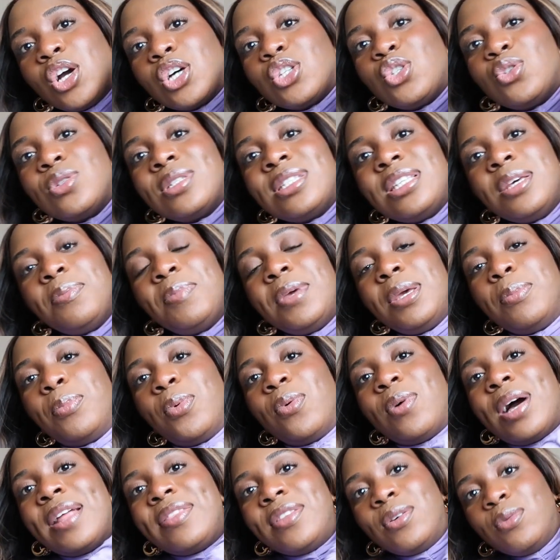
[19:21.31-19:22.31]
Because you see
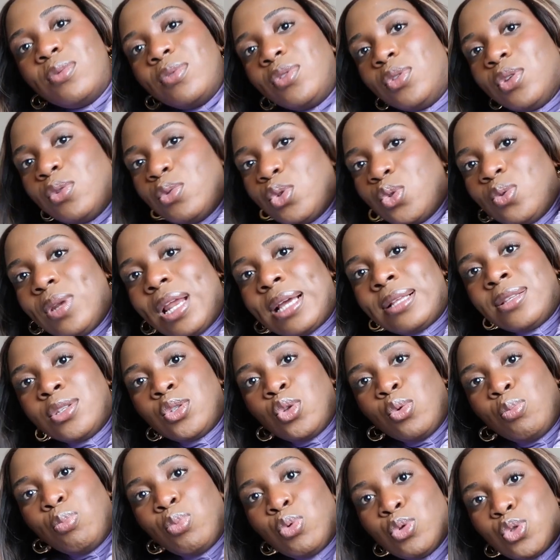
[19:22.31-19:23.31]
people and they'll do like
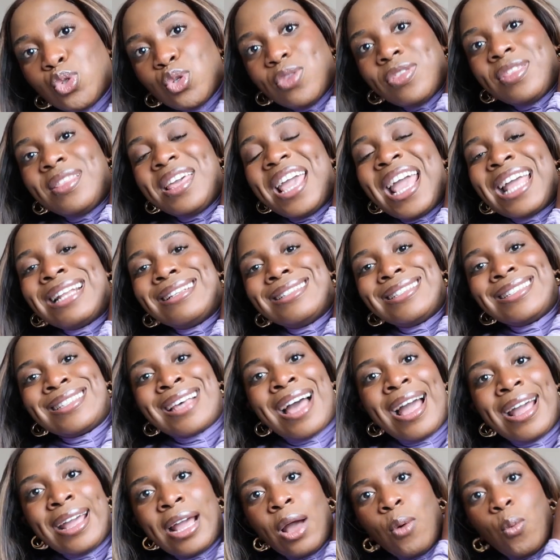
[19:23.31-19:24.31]
this, they'll put the
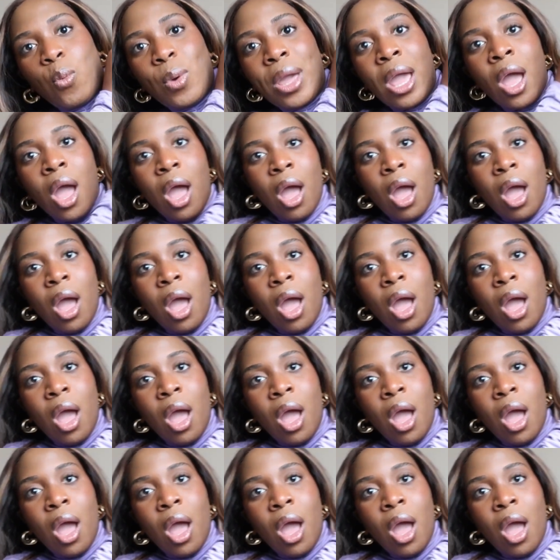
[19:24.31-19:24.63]
entire weight.